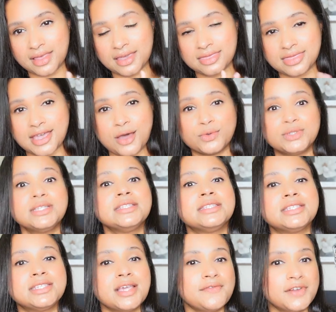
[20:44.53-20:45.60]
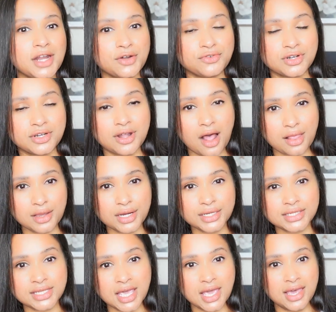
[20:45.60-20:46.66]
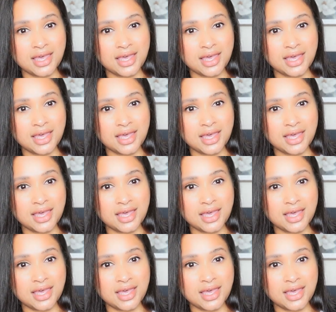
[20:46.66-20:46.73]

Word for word: like one thousand seven hundred dollars.